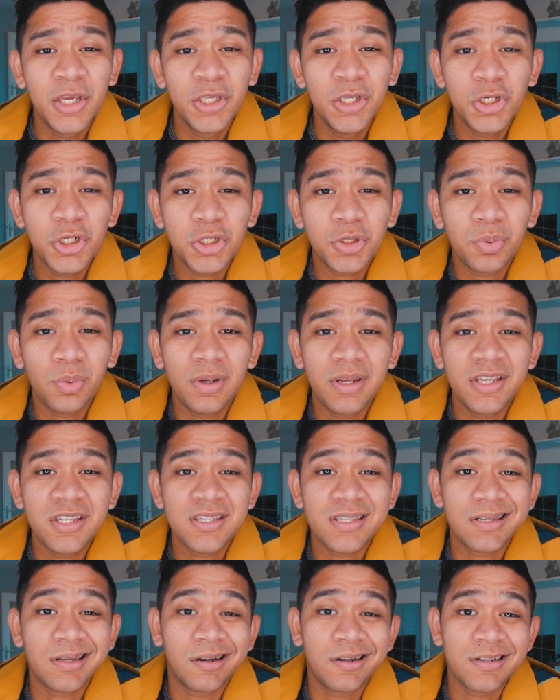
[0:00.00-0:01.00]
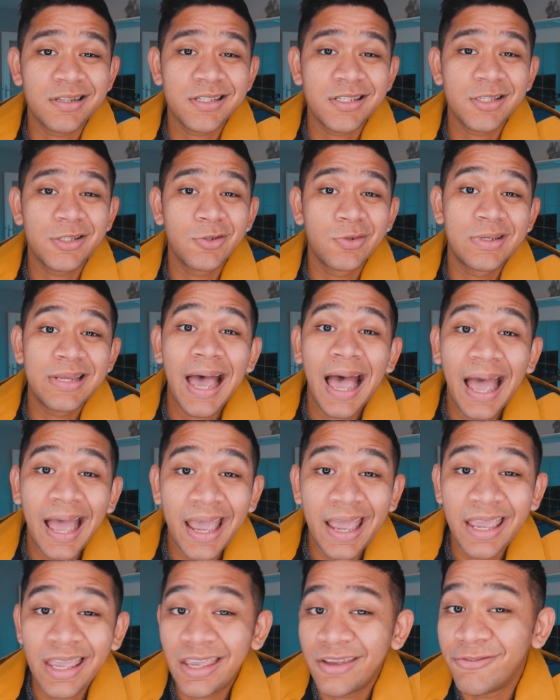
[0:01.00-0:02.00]
usually starts to
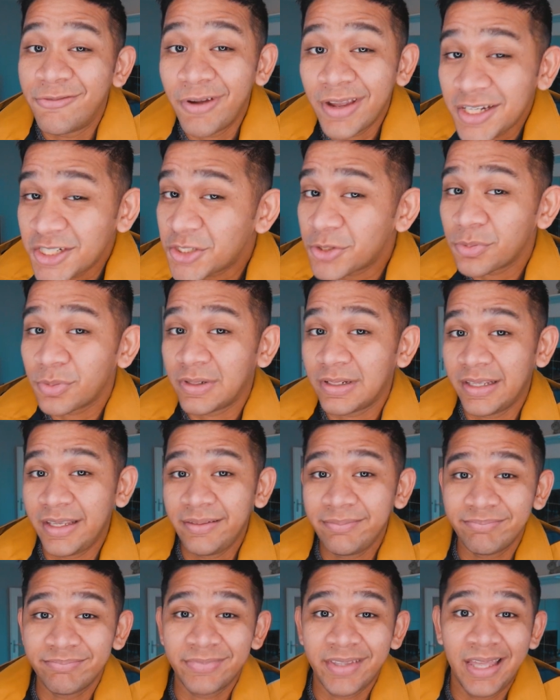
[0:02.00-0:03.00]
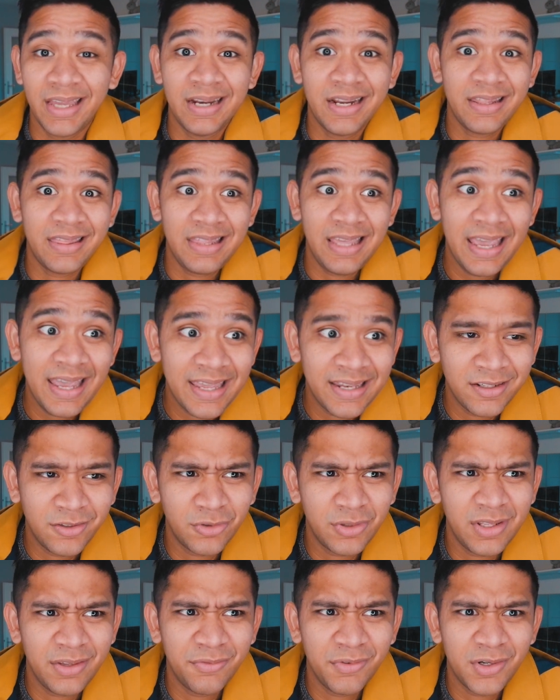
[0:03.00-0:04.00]
die eventually, and at the end
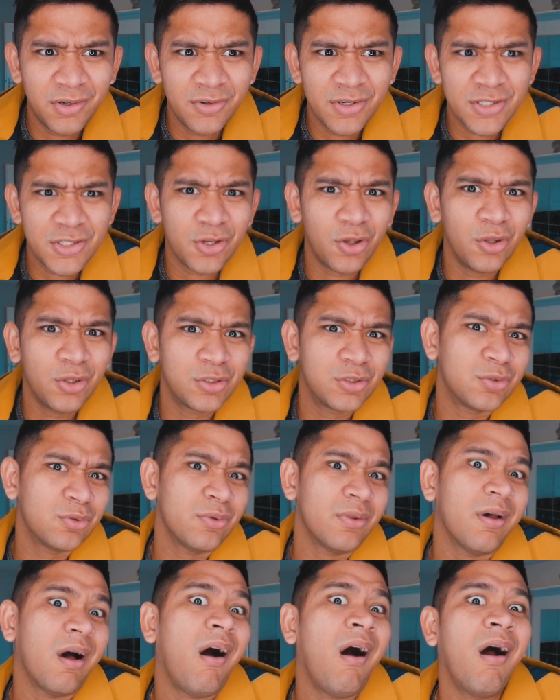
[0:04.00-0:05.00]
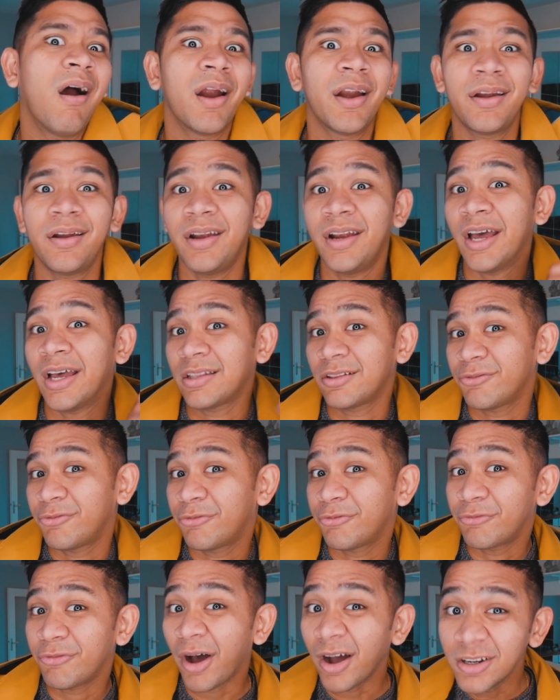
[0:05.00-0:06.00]
could even result to the heart not
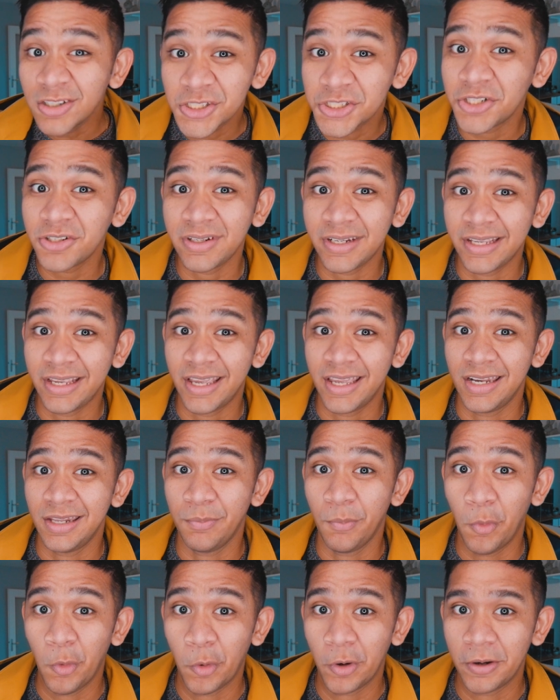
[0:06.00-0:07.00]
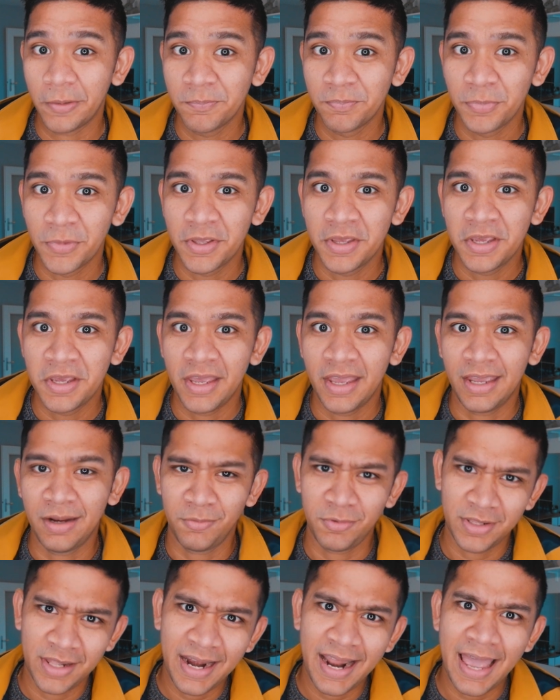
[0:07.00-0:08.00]
functioning anymore. And
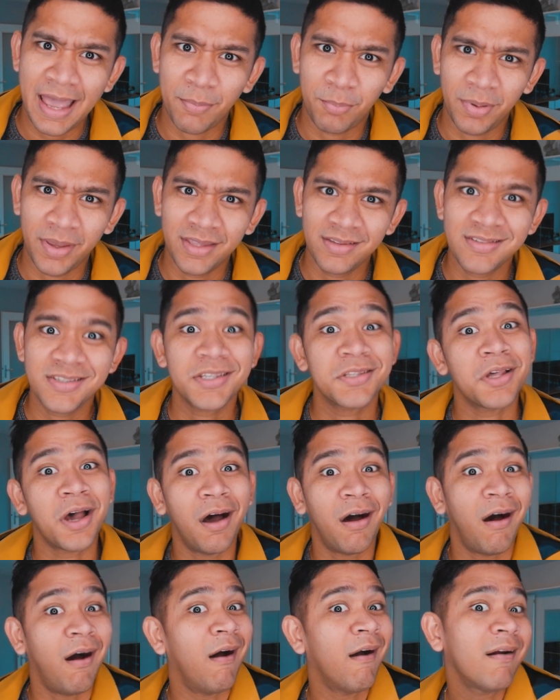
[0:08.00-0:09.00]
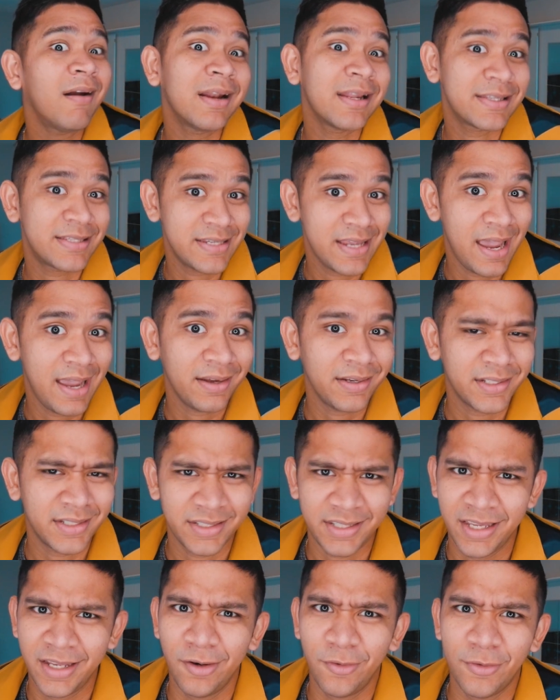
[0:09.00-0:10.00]
when that happens, a heart
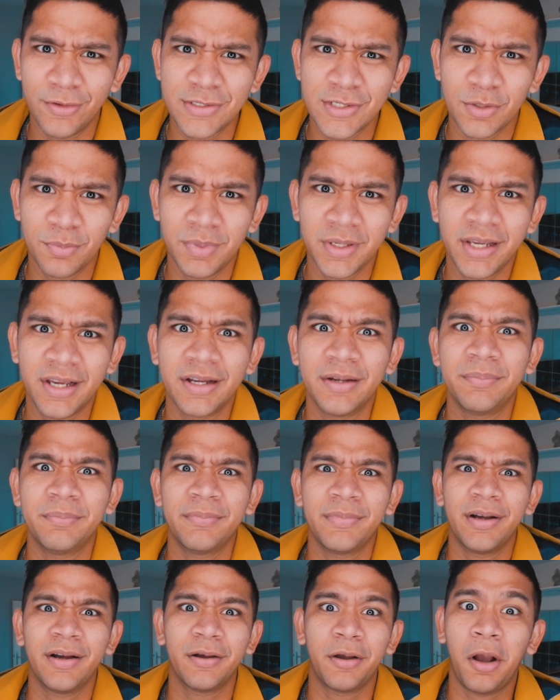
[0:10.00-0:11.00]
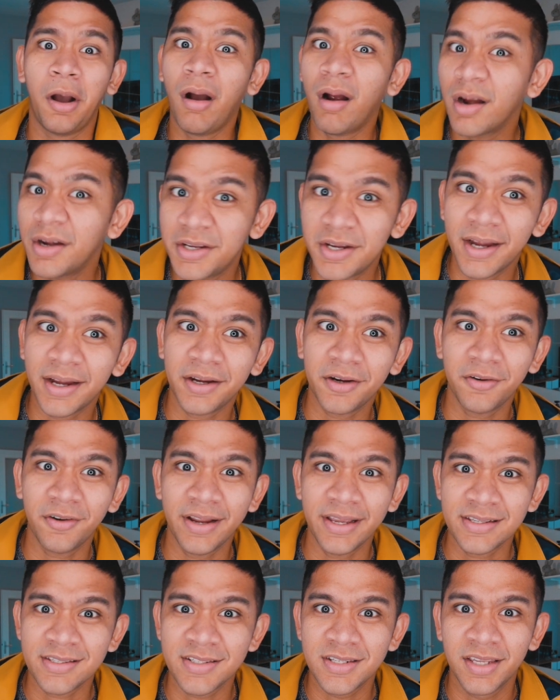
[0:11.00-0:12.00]
attack can also become cardiac
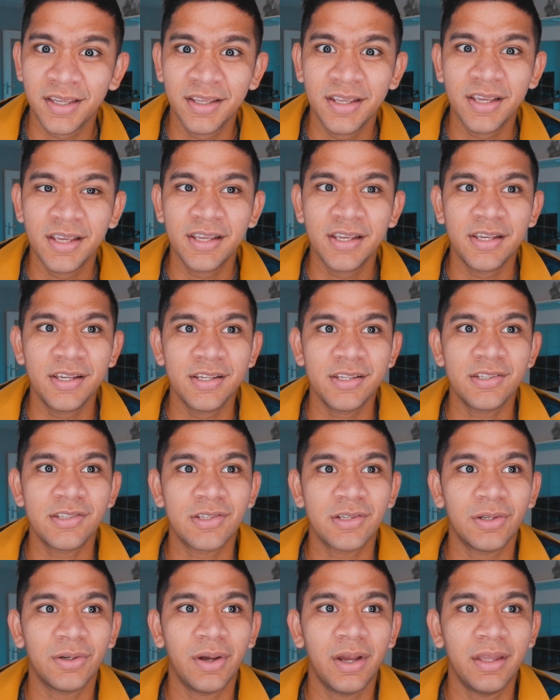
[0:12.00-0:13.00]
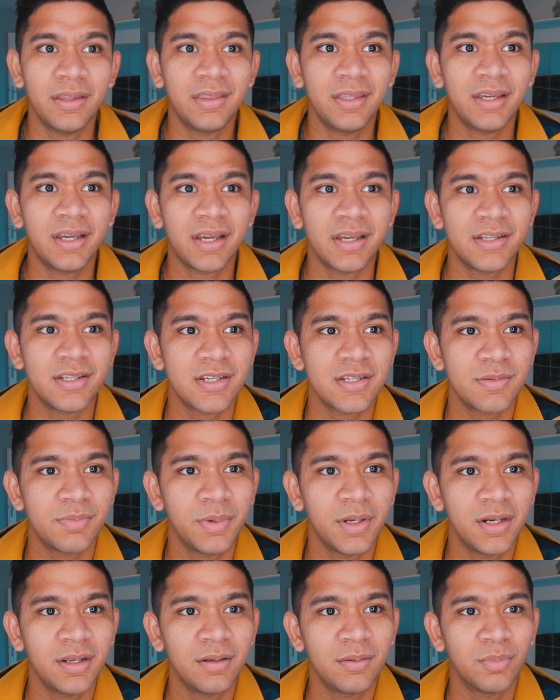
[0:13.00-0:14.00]
arrest so I think I just
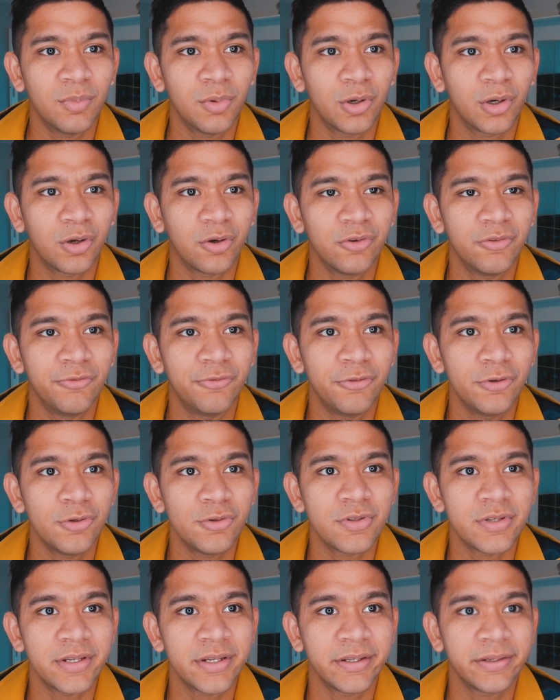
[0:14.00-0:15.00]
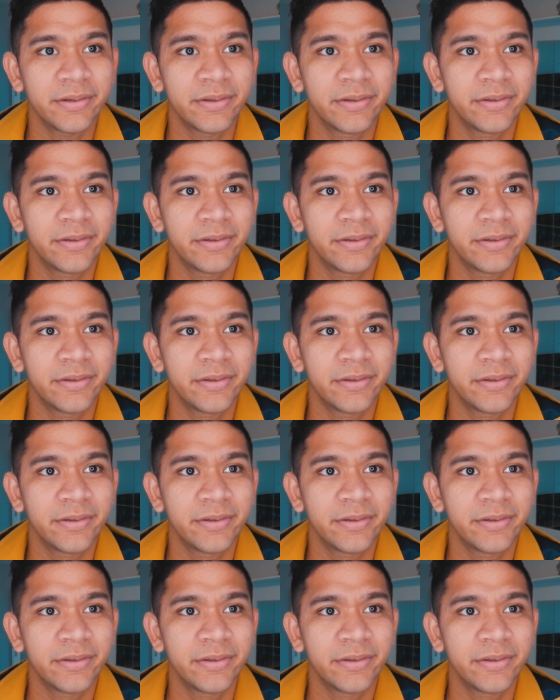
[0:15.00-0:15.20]
made it more confusing.